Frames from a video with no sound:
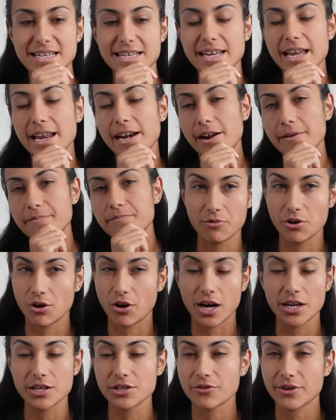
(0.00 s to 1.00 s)
Again, I'm
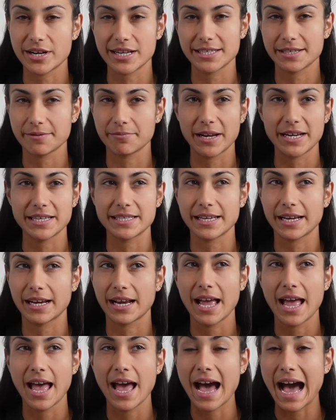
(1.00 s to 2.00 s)
not
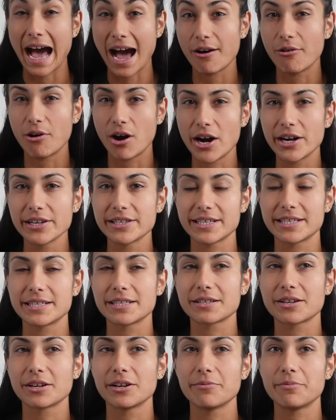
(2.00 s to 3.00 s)
underestimating how hard this
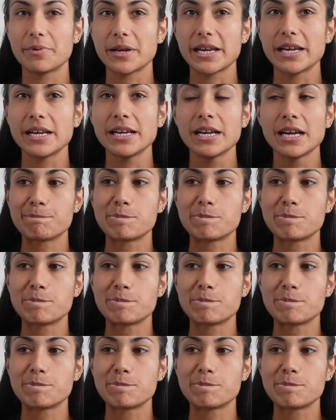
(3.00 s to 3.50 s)
is going to be,